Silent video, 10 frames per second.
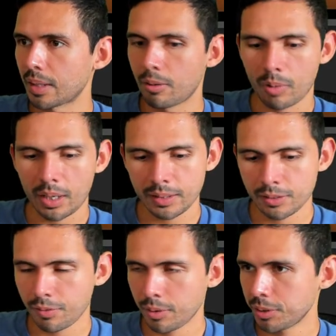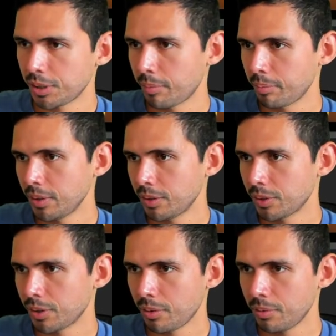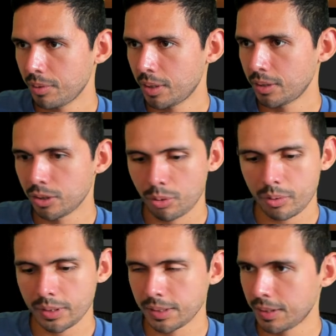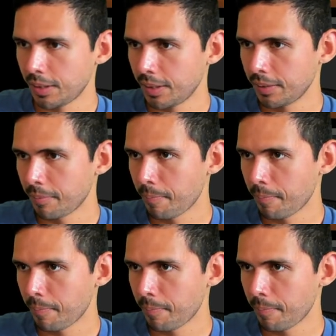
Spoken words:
Why is Photoshop being so annoying today?